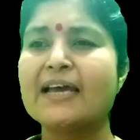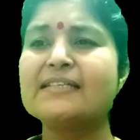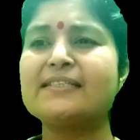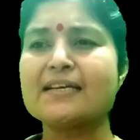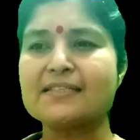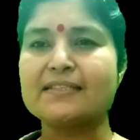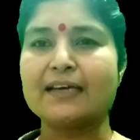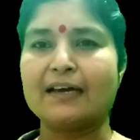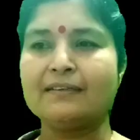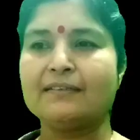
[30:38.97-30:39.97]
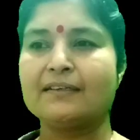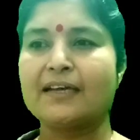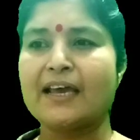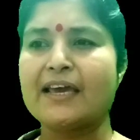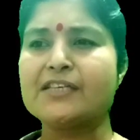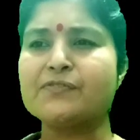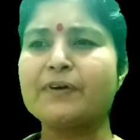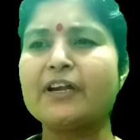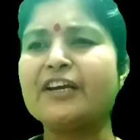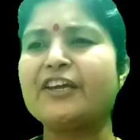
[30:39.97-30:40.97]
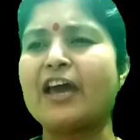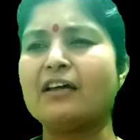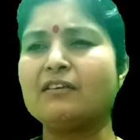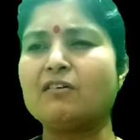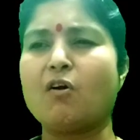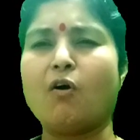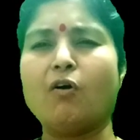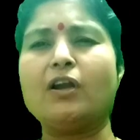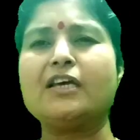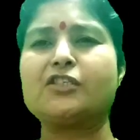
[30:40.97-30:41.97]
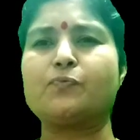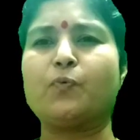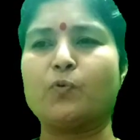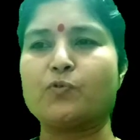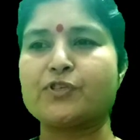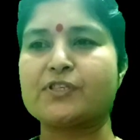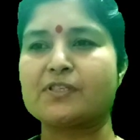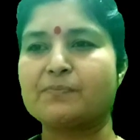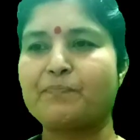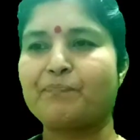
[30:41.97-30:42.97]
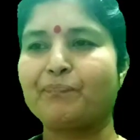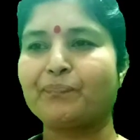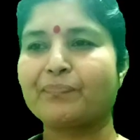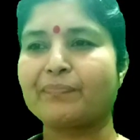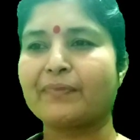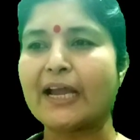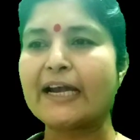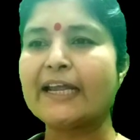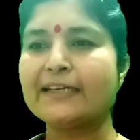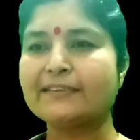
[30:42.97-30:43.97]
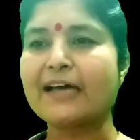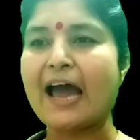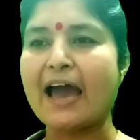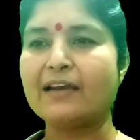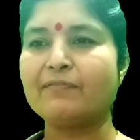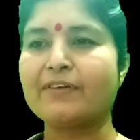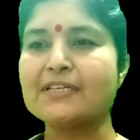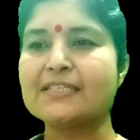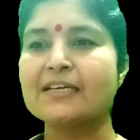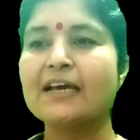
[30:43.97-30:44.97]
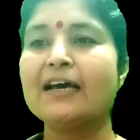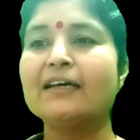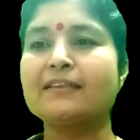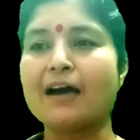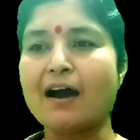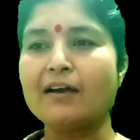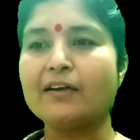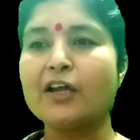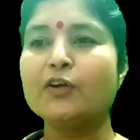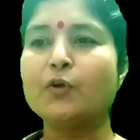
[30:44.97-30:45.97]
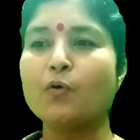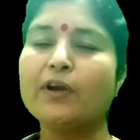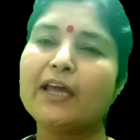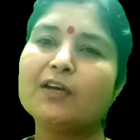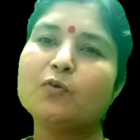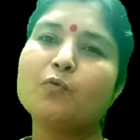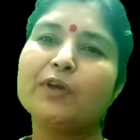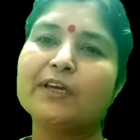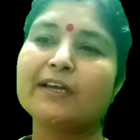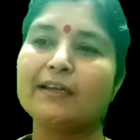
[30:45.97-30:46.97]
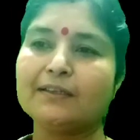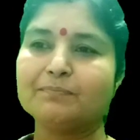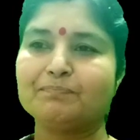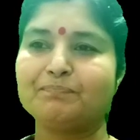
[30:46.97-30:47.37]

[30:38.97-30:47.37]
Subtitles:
Just then, Iswaran gathered all his force and hit the elephant's third toenail quickly.